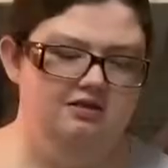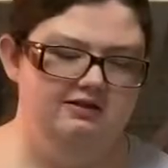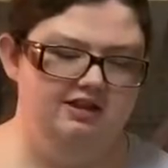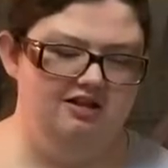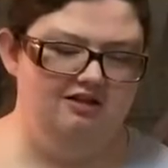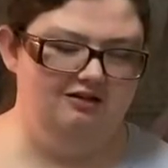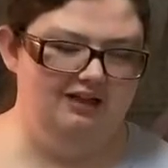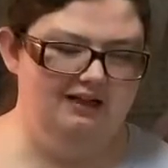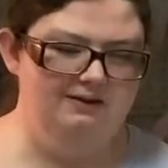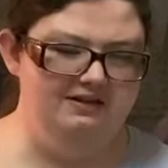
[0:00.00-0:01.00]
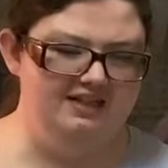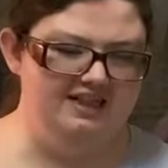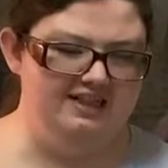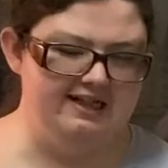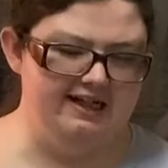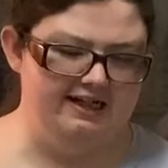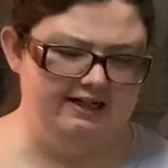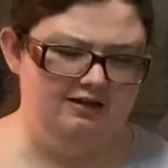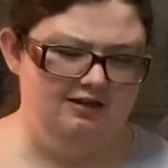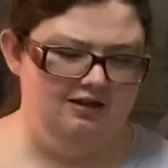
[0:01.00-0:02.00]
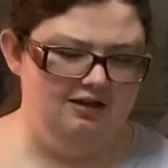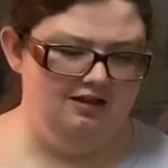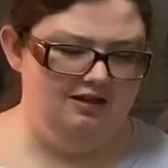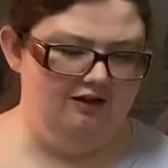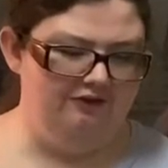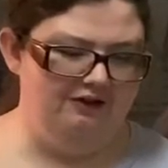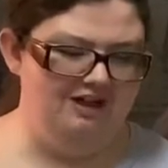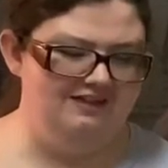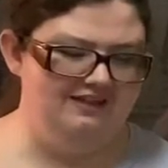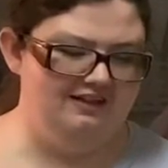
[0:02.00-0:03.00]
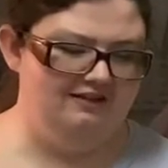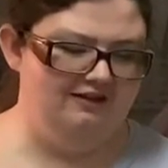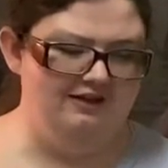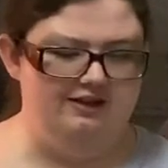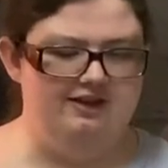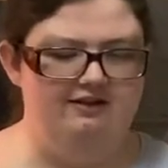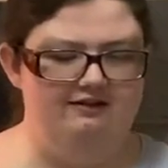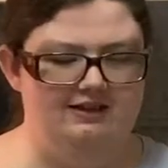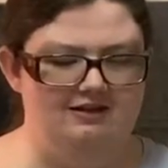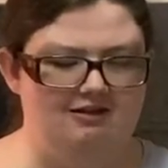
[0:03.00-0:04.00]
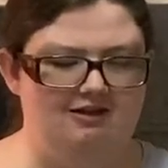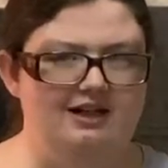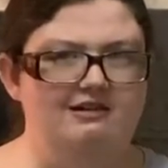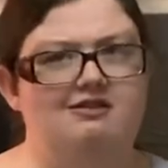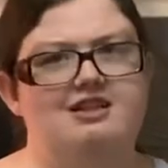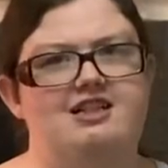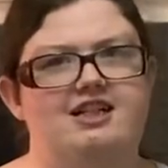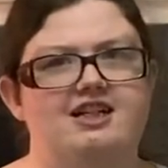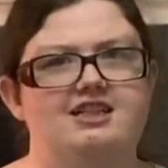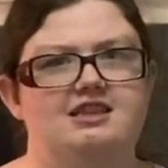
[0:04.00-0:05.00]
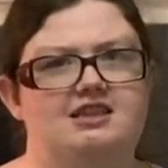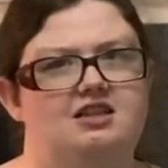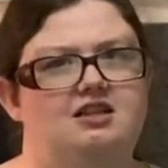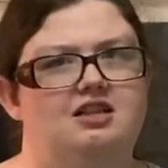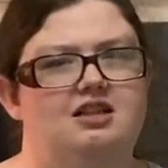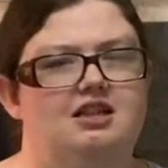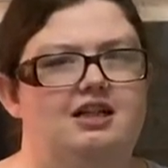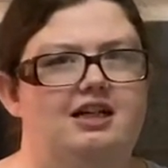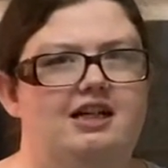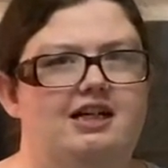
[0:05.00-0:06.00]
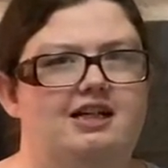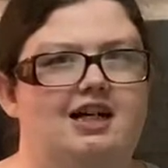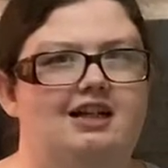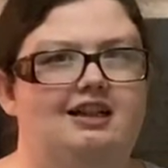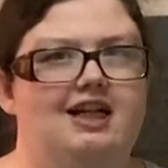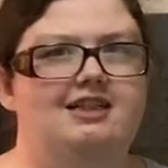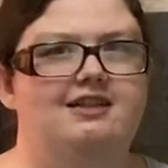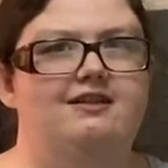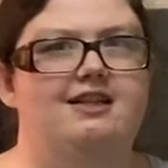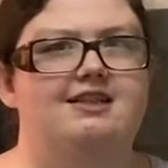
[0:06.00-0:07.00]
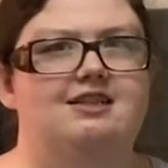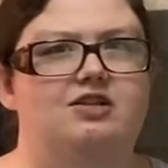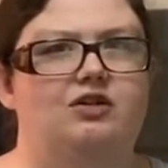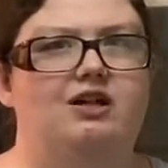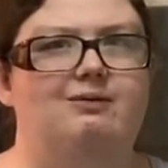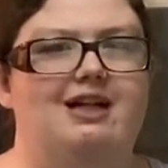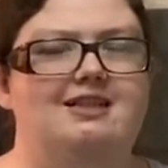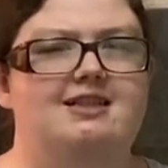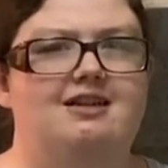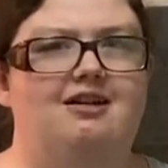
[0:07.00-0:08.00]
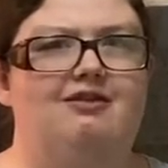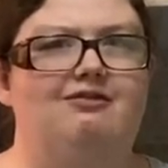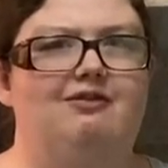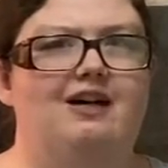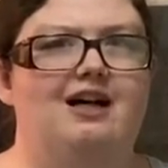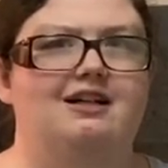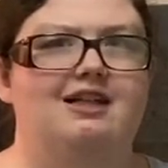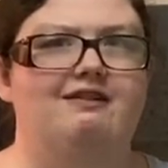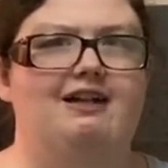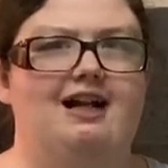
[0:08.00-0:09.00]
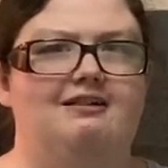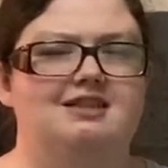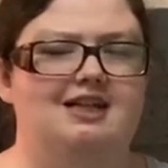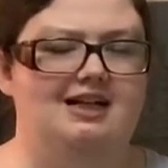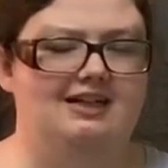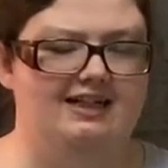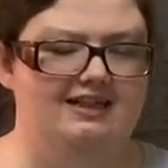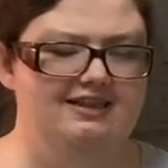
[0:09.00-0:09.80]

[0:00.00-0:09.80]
So, like with the cheesecake, the first thing I'm going to do is cream the cream cheese. And I like doing this solely by itself without anything else added in.